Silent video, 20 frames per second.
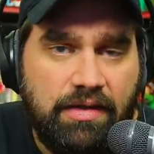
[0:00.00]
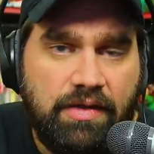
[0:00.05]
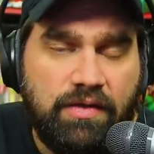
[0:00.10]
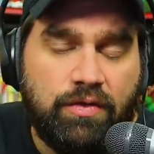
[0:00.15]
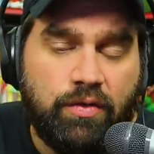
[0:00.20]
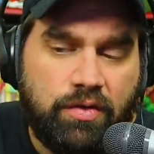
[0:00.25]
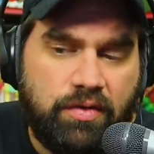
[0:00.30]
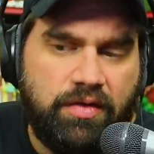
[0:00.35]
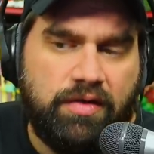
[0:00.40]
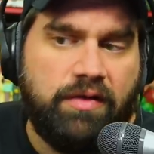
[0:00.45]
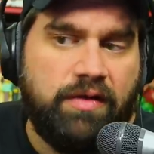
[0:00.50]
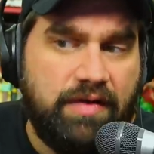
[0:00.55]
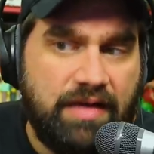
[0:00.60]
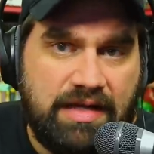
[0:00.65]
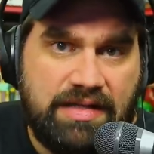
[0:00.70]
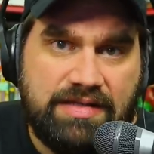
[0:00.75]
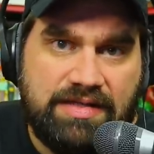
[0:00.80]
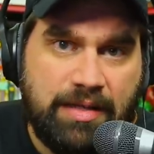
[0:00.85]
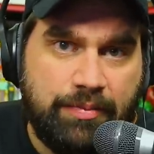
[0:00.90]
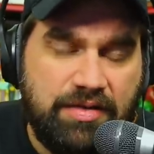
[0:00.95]
So clearly
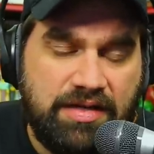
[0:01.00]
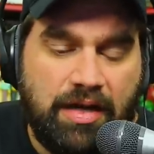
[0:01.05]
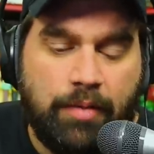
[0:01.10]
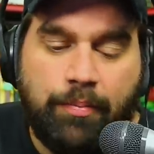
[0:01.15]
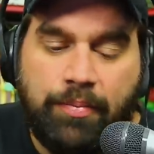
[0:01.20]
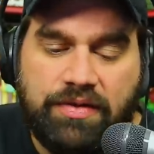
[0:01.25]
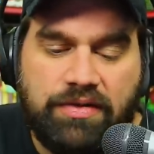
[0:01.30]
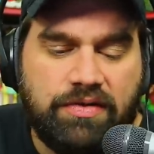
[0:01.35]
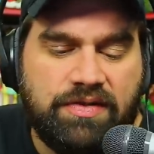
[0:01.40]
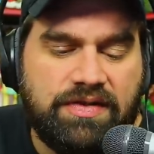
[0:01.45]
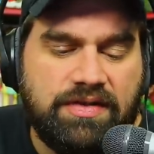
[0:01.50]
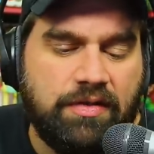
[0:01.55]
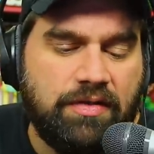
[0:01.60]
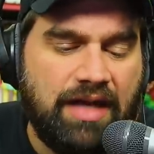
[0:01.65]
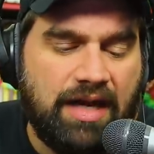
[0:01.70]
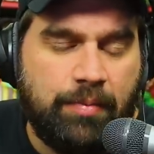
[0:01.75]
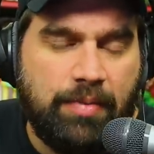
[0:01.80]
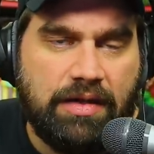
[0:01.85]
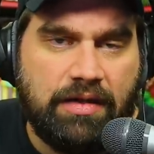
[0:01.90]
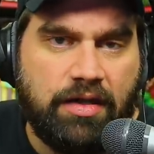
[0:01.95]
they stepped it up, but there's still
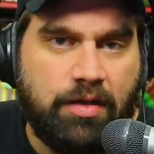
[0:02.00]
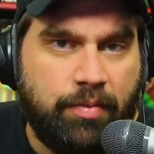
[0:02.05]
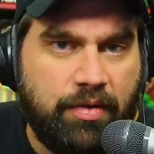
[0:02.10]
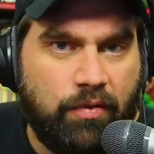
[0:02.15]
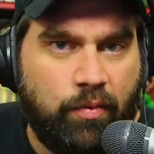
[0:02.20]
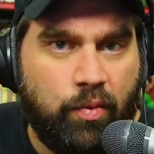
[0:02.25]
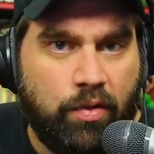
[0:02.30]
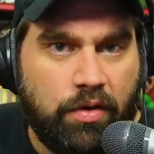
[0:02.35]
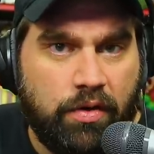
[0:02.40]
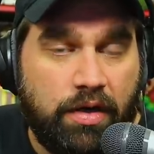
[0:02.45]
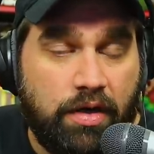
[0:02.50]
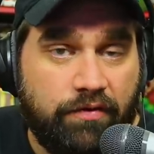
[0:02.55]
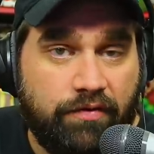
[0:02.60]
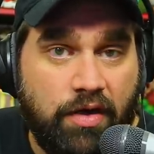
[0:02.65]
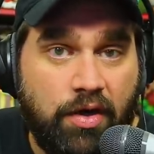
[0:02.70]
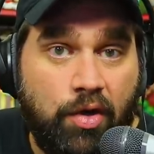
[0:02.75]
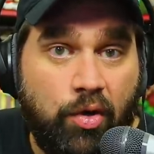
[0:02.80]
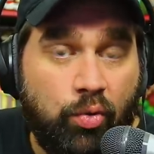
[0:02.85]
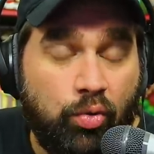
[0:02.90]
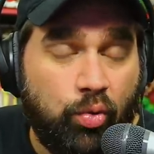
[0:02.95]
got to be a little bit of worry of,
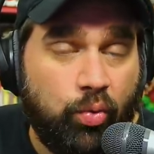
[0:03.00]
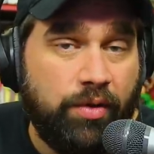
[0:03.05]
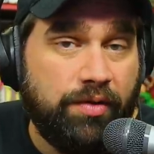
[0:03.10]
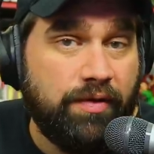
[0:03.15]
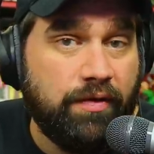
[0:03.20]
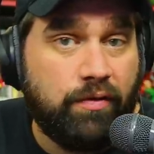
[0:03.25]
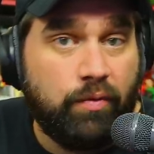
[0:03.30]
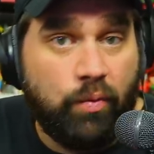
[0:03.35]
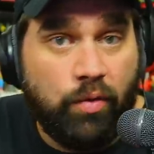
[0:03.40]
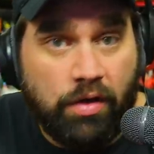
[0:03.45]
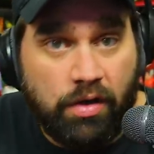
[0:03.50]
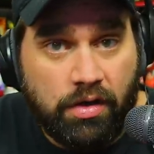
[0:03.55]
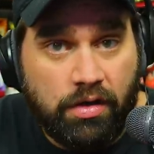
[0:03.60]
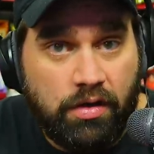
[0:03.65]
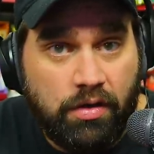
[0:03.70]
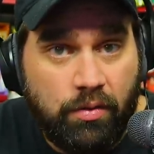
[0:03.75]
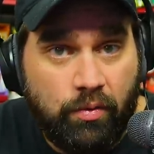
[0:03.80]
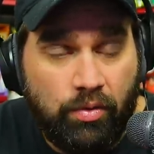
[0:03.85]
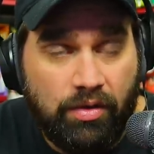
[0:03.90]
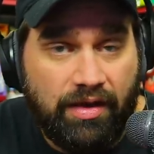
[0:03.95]
well, will this
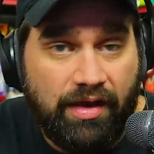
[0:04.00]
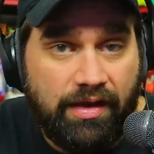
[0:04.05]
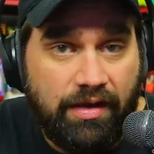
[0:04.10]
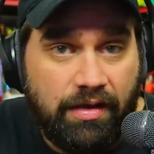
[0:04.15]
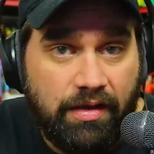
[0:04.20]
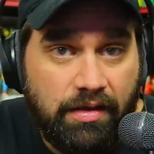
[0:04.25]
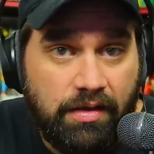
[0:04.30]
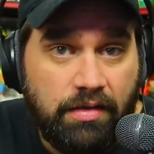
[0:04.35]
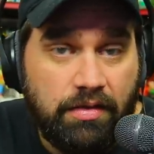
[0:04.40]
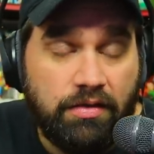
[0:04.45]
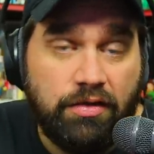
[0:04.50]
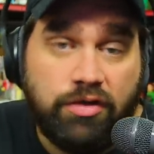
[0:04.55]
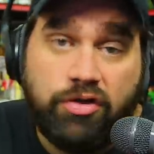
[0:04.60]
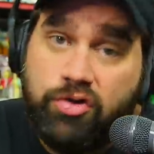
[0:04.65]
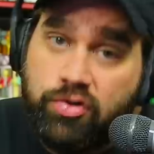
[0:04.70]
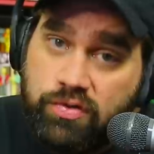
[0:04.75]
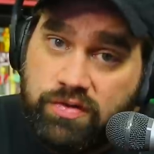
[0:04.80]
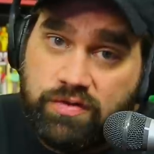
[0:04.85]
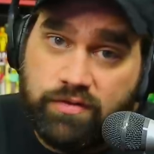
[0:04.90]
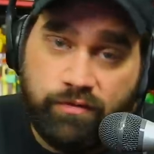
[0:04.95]
work? Will I
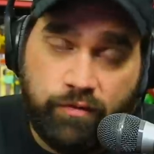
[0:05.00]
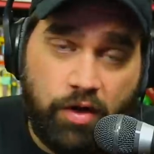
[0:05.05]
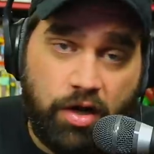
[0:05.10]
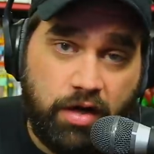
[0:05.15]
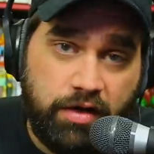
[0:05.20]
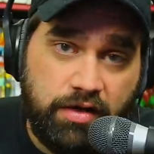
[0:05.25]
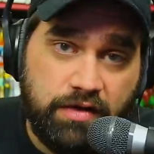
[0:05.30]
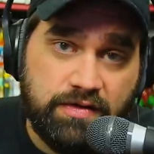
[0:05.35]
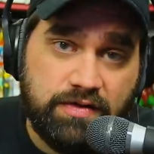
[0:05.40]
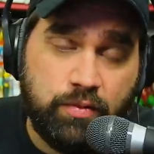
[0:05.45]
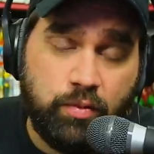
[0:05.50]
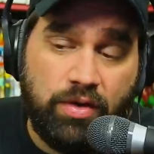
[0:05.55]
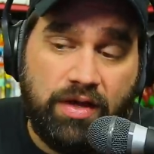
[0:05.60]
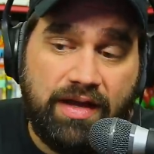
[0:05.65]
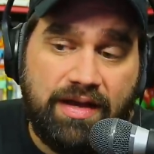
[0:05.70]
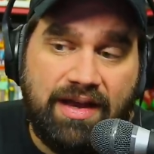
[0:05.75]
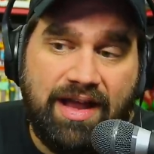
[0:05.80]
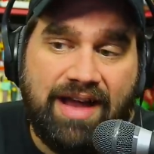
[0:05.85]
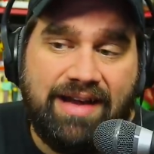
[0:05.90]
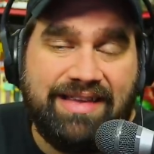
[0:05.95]
lose audience? Will
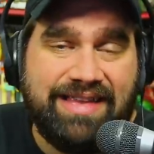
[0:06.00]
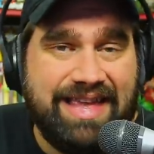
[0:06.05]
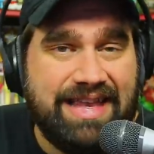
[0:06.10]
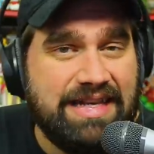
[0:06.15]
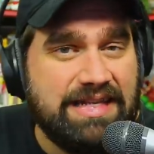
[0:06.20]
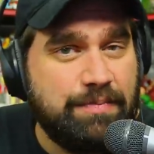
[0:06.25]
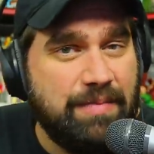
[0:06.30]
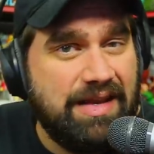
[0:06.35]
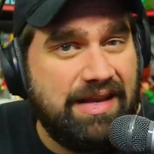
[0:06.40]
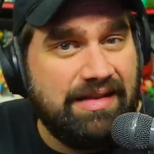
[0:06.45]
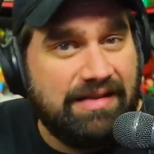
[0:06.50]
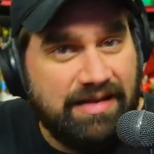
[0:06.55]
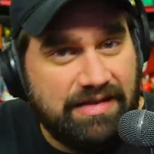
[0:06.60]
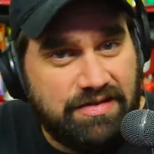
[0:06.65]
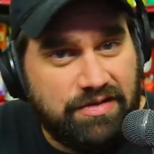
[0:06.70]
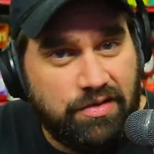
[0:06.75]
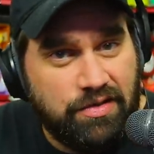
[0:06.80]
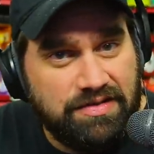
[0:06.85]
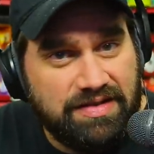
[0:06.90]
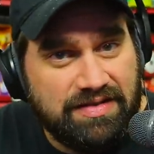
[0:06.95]
I not get as many
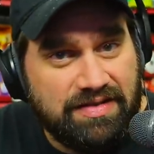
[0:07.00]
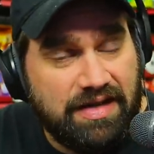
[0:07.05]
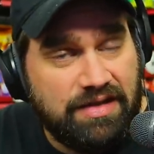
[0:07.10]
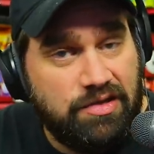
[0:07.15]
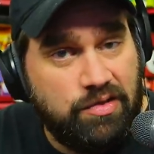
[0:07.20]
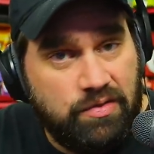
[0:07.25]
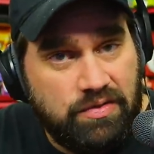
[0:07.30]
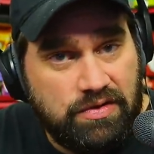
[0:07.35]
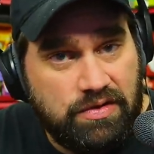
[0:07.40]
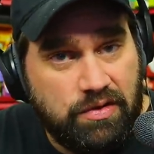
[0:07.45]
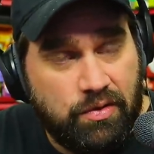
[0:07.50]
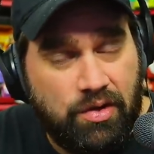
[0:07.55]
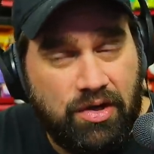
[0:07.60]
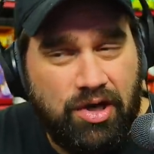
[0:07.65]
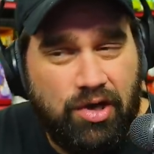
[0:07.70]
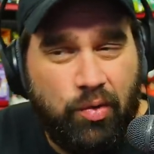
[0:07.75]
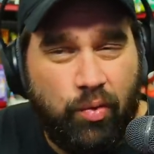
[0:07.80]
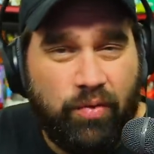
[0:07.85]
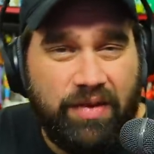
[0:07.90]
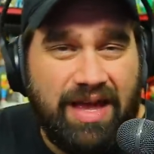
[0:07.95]
listeners as I used to?
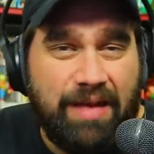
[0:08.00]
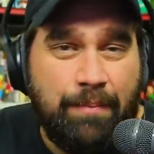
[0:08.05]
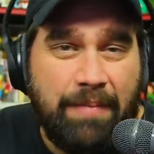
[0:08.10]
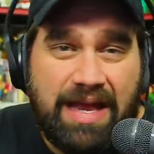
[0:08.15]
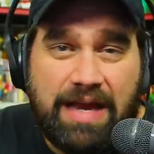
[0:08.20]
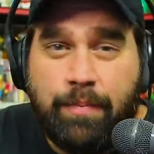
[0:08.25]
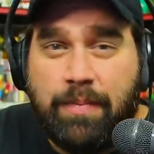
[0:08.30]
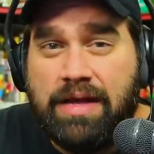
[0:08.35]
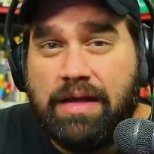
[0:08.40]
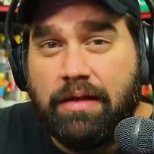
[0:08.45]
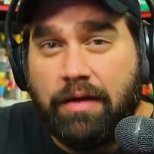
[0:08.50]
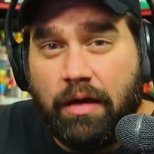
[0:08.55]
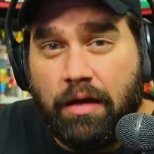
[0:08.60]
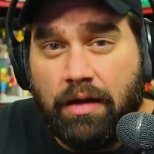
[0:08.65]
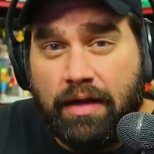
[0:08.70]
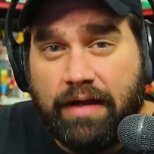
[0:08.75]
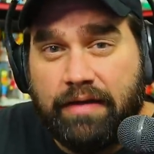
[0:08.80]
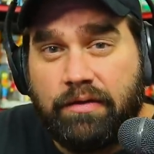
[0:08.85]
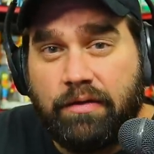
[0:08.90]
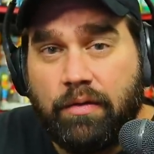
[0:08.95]
Will that make me a
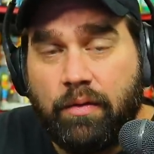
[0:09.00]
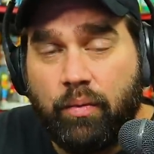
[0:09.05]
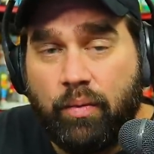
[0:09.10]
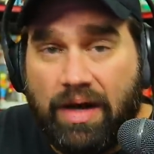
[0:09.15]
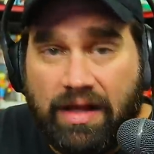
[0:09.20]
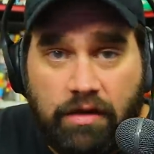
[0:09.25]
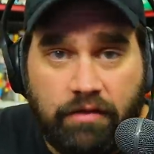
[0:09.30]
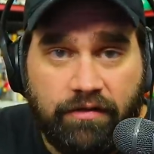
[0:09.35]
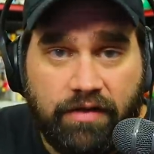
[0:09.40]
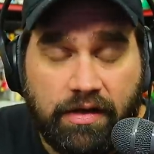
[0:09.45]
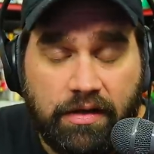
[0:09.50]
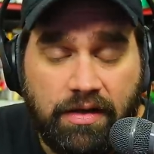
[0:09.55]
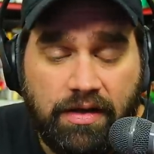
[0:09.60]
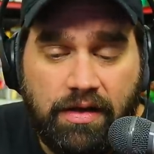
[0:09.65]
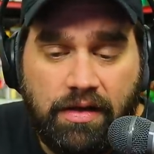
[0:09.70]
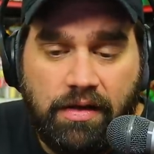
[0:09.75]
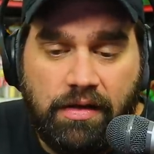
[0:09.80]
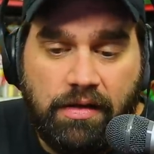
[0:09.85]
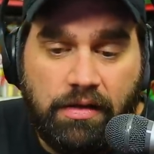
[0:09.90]
little less relevant?